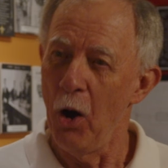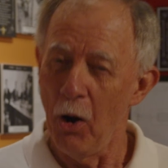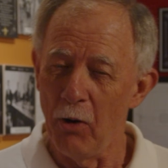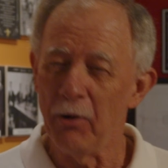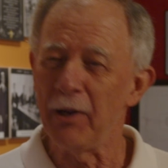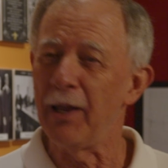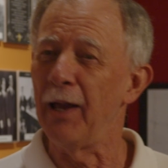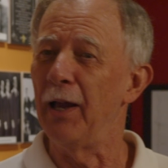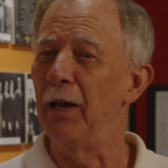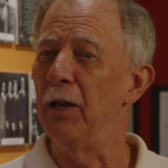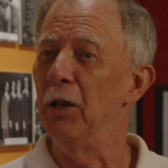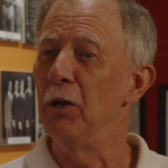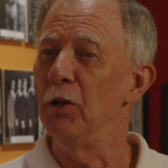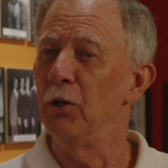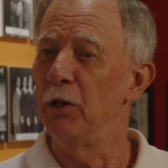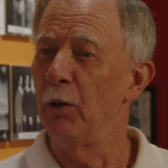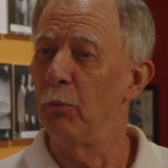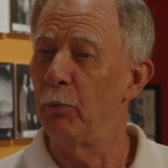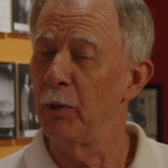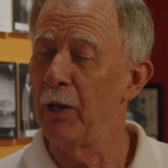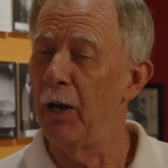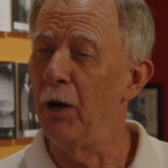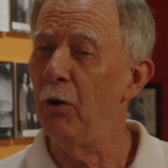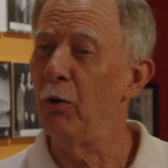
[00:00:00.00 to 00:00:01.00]
Okay, now,
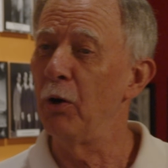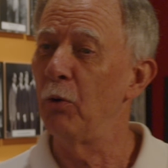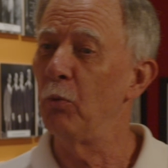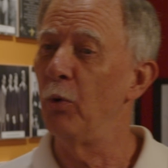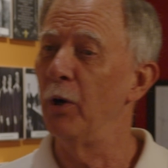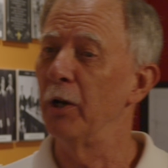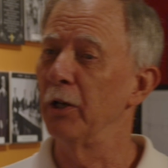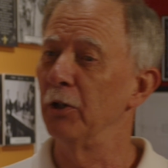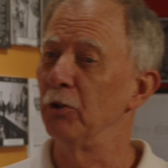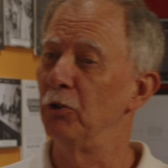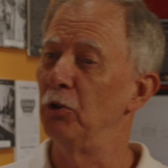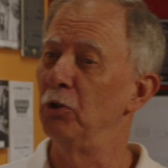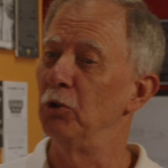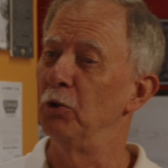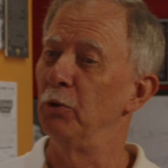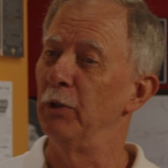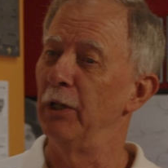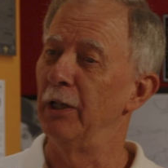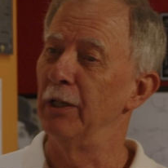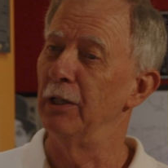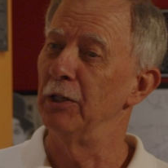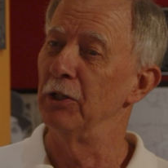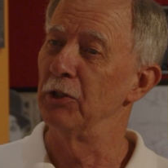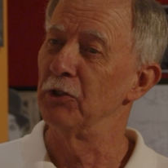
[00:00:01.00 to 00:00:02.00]
but now I want to do
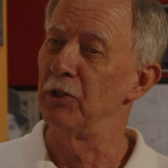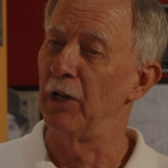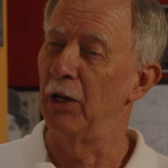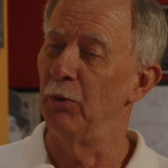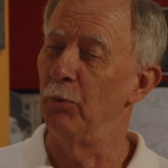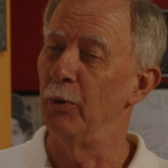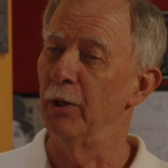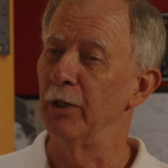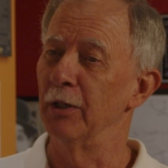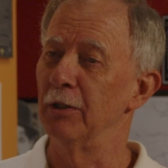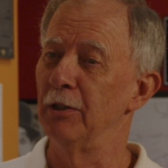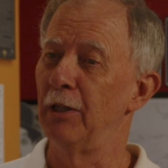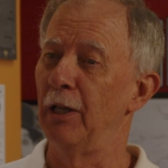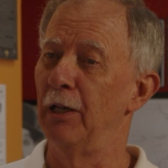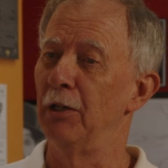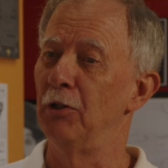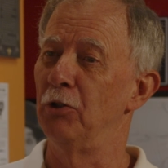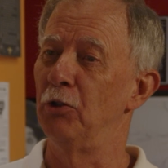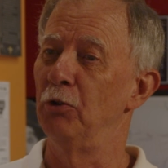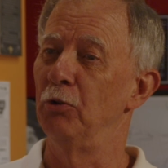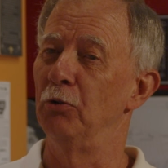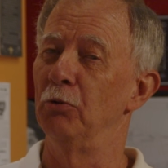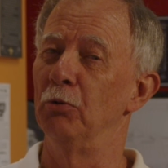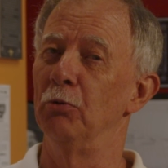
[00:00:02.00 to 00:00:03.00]
is I want to take
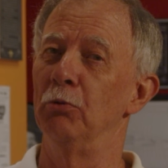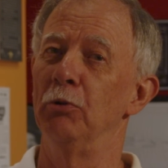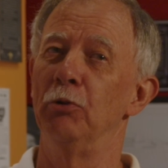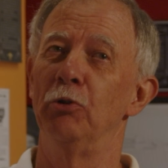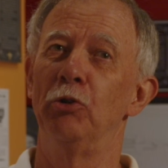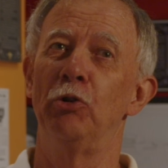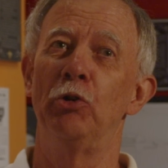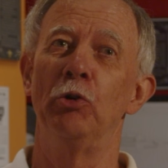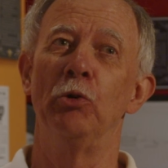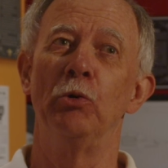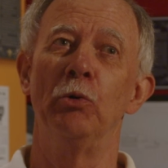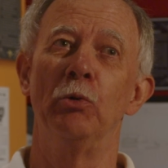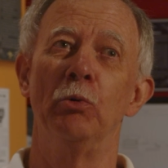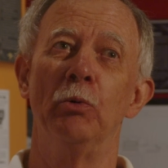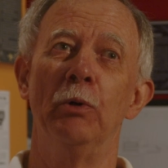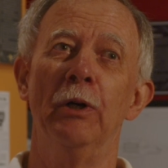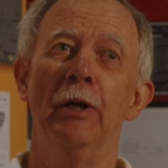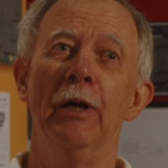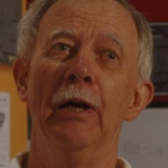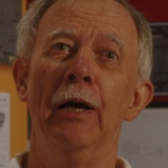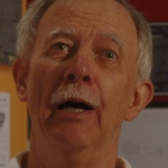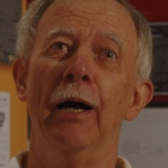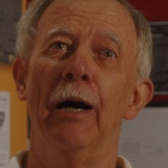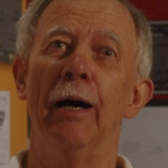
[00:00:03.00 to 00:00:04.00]
you to
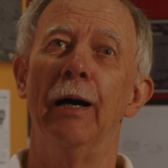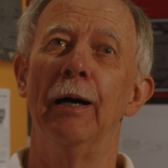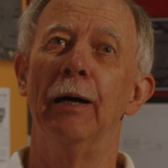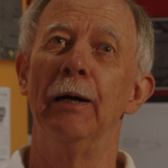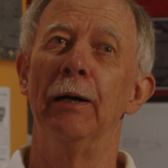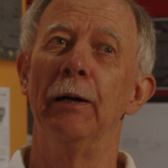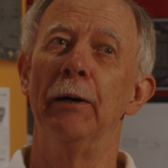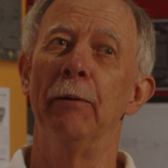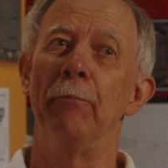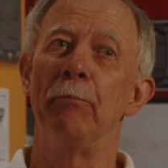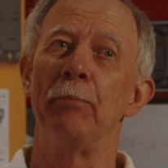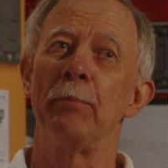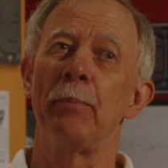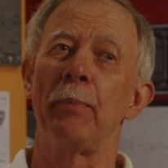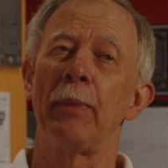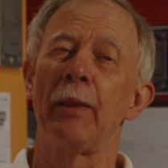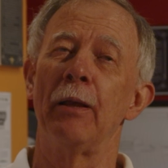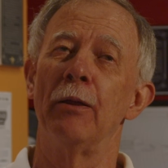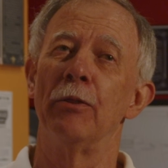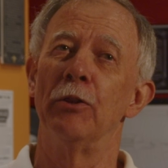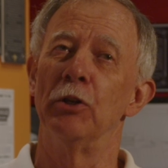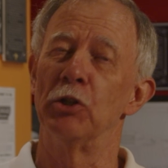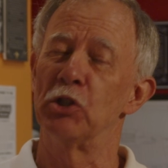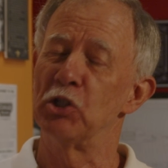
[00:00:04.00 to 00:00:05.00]

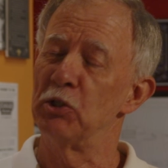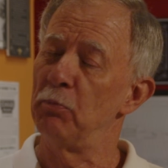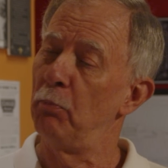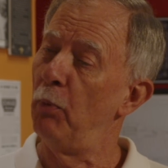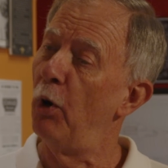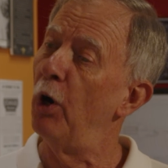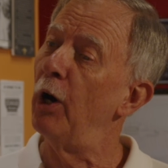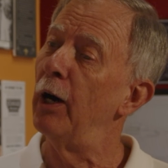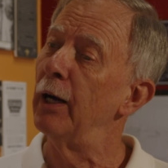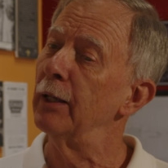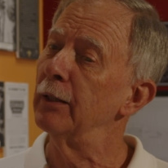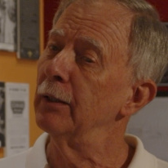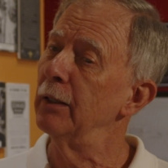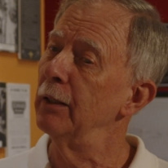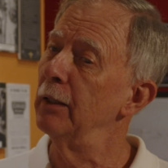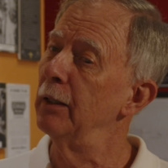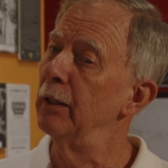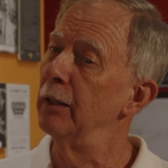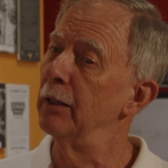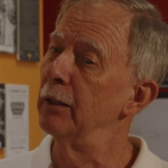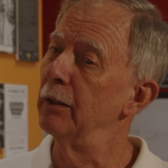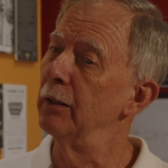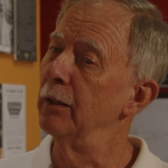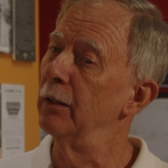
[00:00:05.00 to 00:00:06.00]
the spot
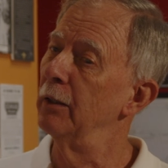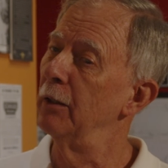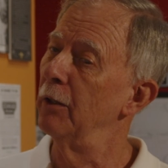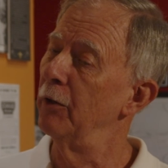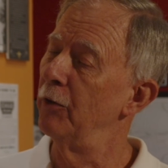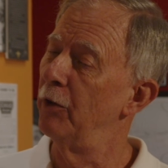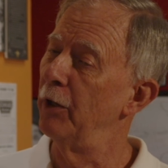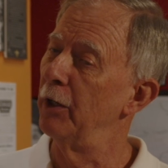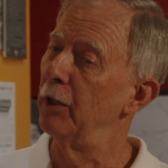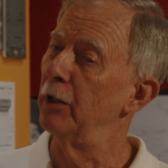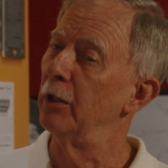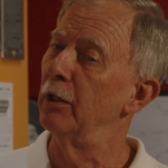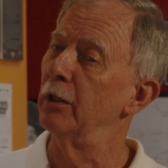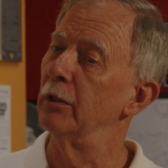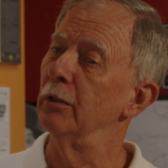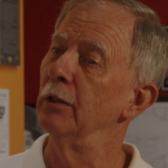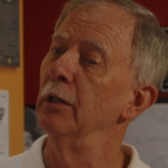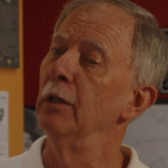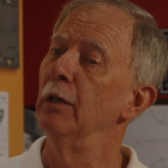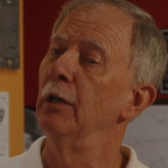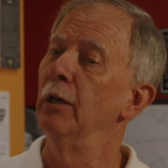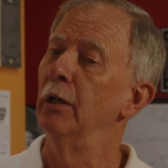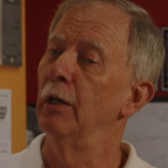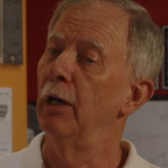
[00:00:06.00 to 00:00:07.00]
in their
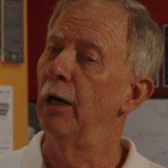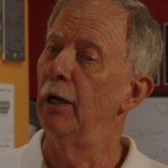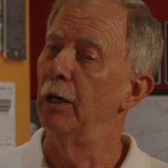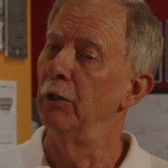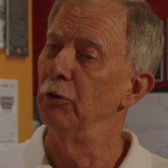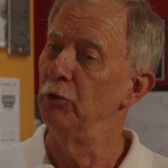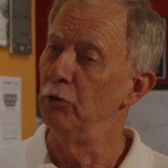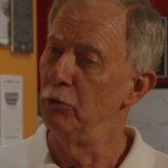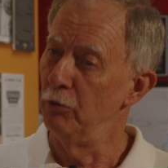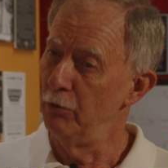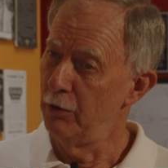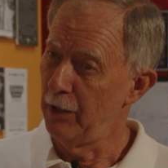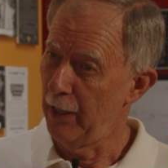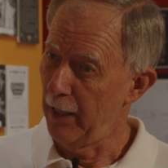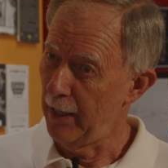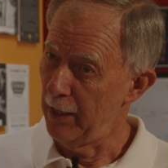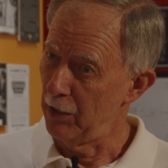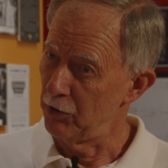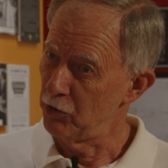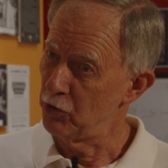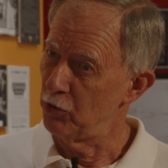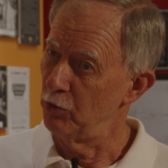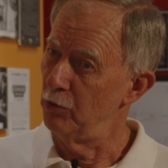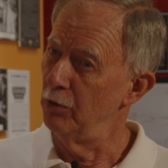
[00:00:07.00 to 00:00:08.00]

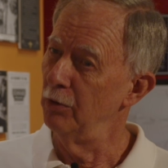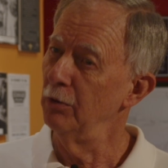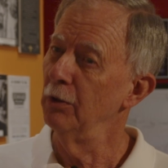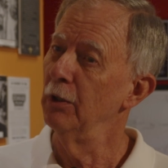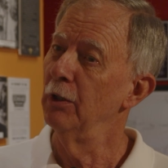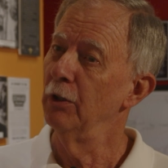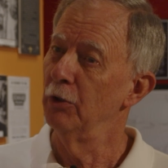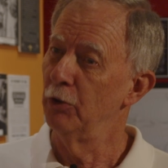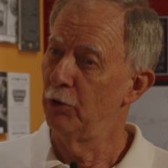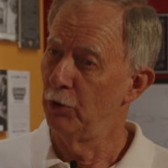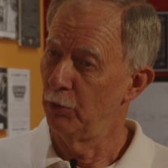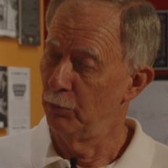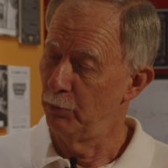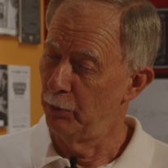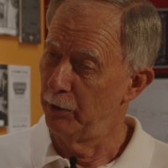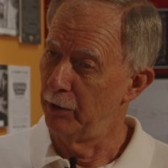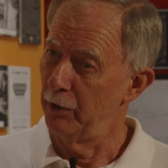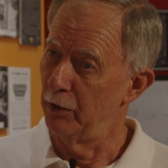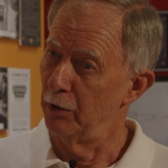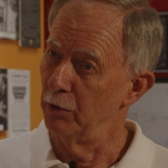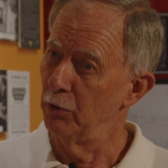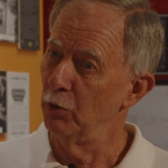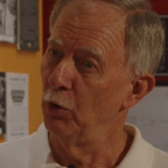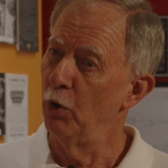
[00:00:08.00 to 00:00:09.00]
Newcastle
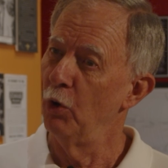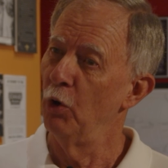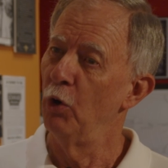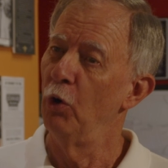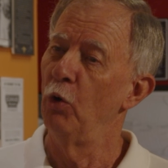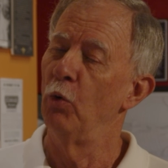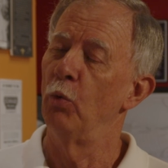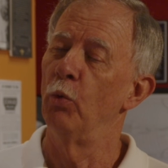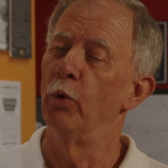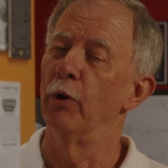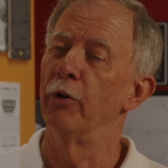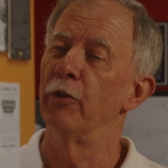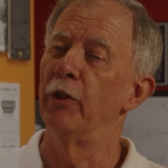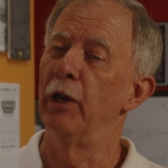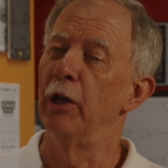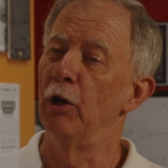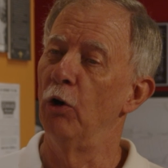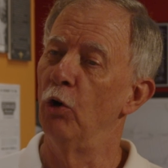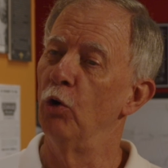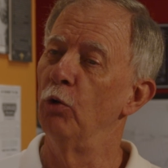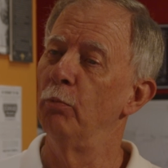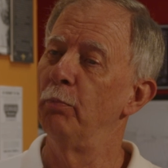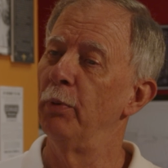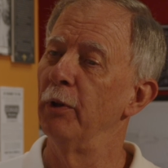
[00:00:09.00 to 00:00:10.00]
career where they
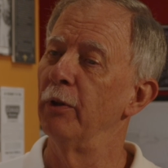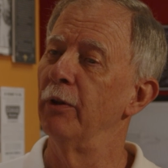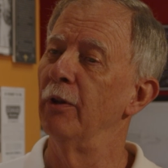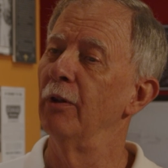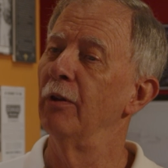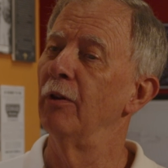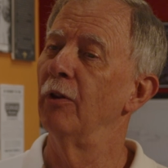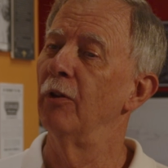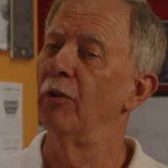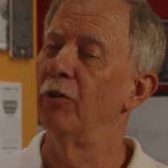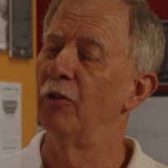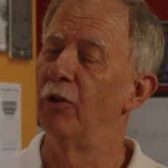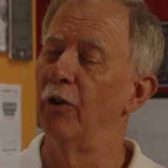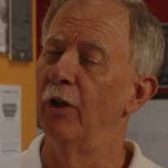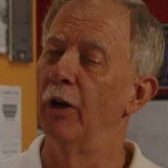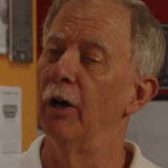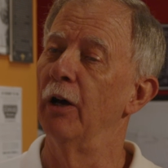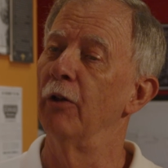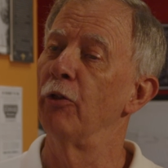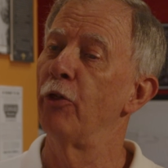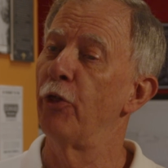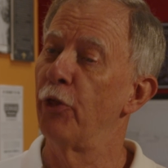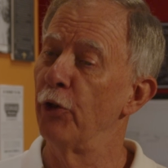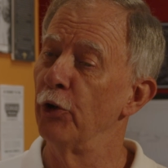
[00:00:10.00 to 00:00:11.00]
open the
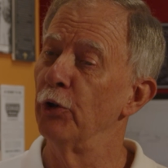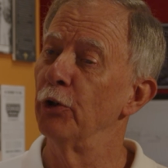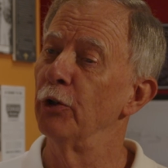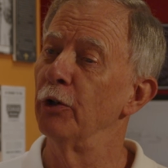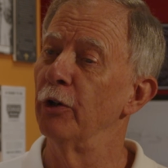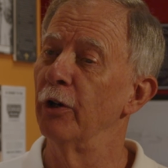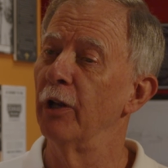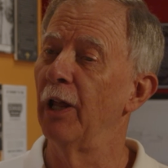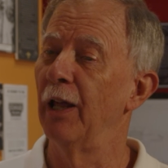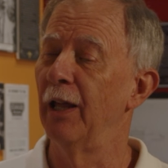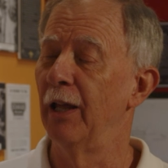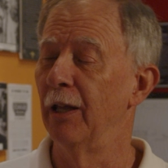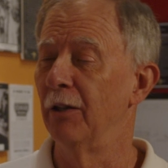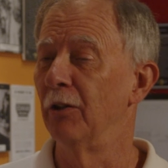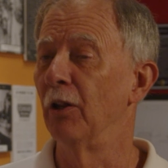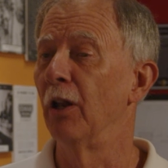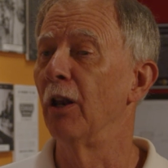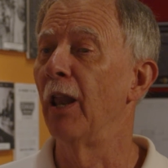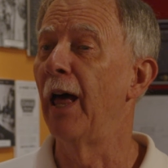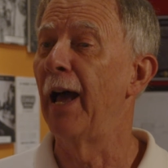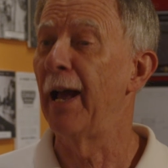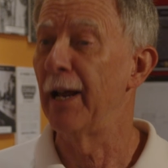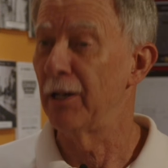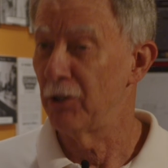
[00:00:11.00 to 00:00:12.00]
third and the
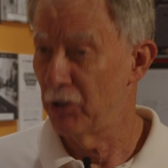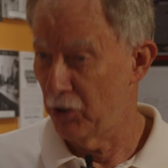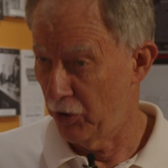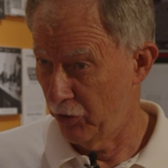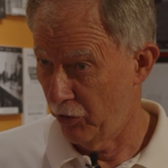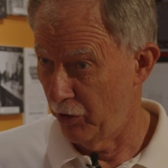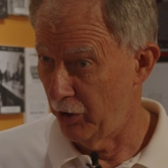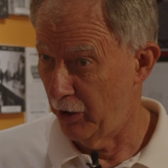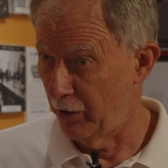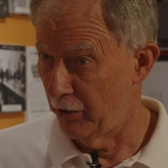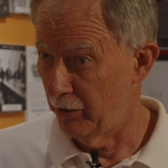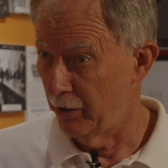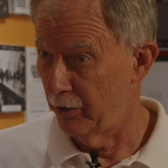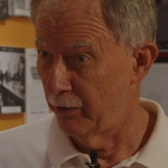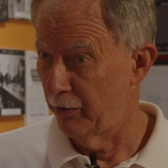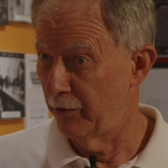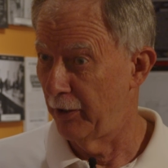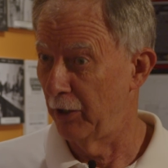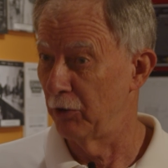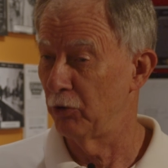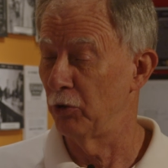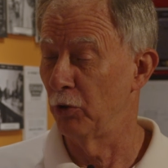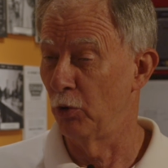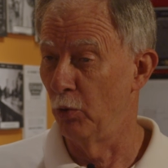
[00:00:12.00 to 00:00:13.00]
last theater
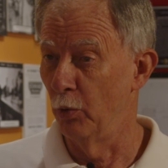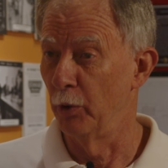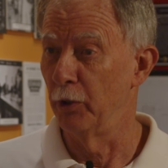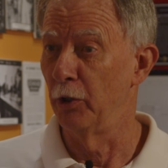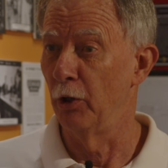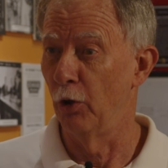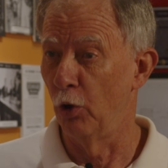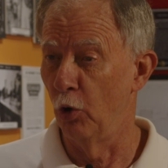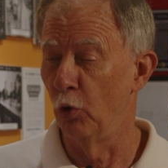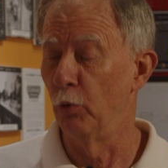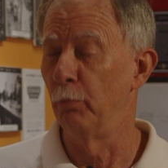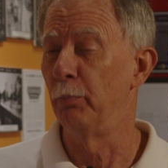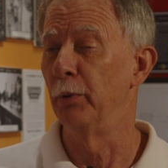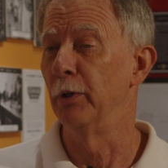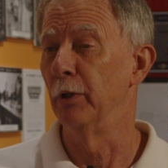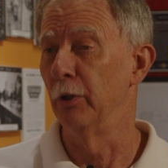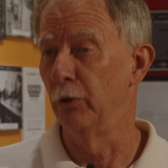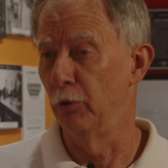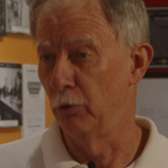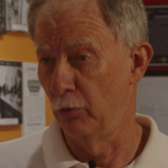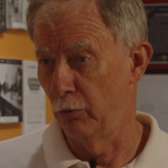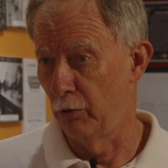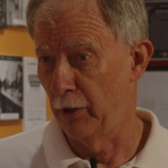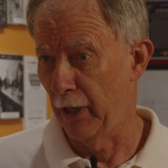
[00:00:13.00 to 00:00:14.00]
that they're going to open in
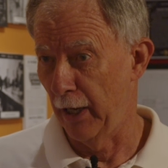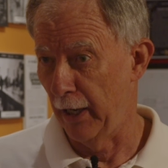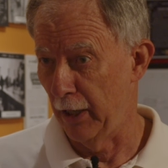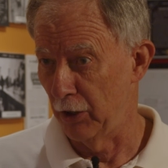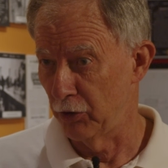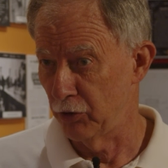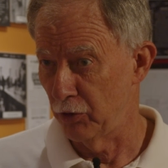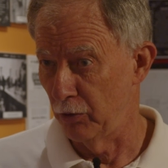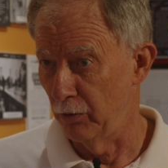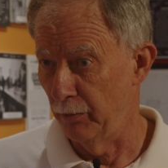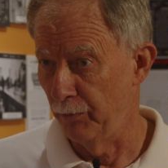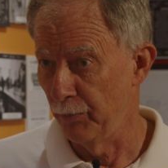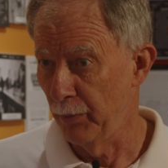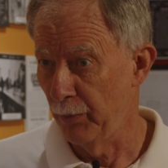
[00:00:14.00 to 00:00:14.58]
Newcastle.